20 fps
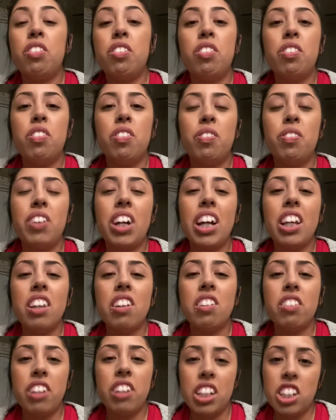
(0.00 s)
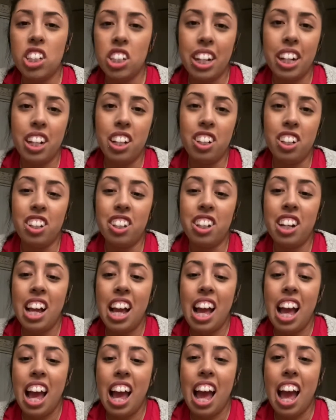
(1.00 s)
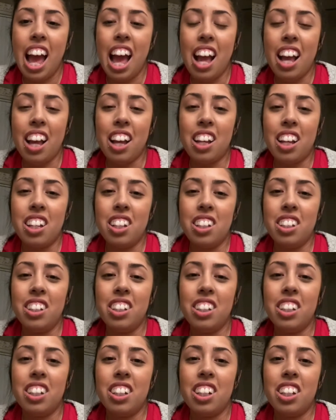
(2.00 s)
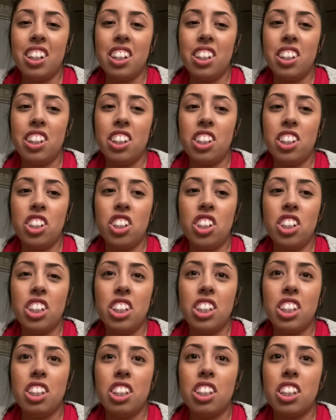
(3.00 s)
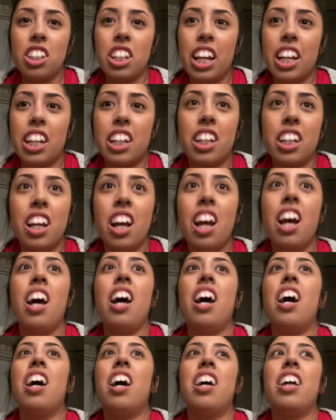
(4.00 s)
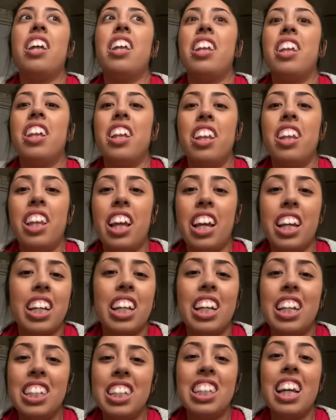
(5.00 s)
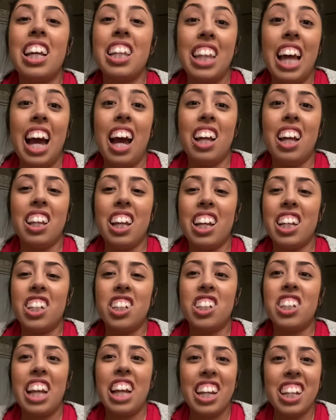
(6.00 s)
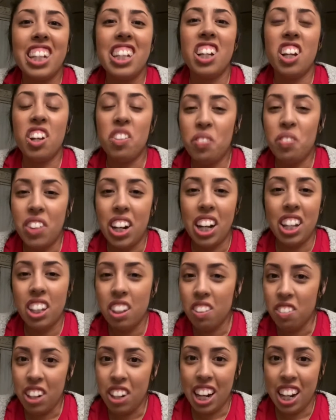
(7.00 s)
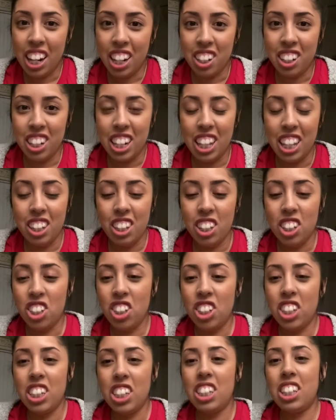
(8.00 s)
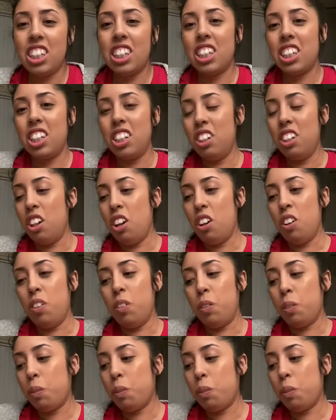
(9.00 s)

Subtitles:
breath of fresh air, and they're just like it's like that, like you're taking a breath of air, and they're just, you know,